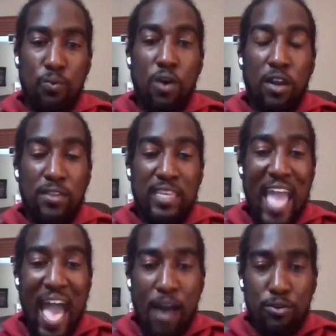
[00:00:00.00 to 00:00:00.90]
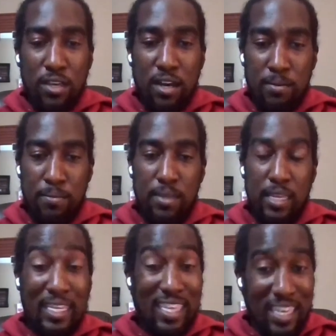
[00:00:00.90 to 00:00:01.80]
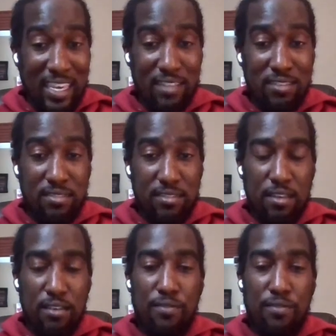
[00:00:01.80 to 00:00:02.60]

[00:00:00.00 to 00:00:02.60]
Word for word: you know, what are the outcome in kids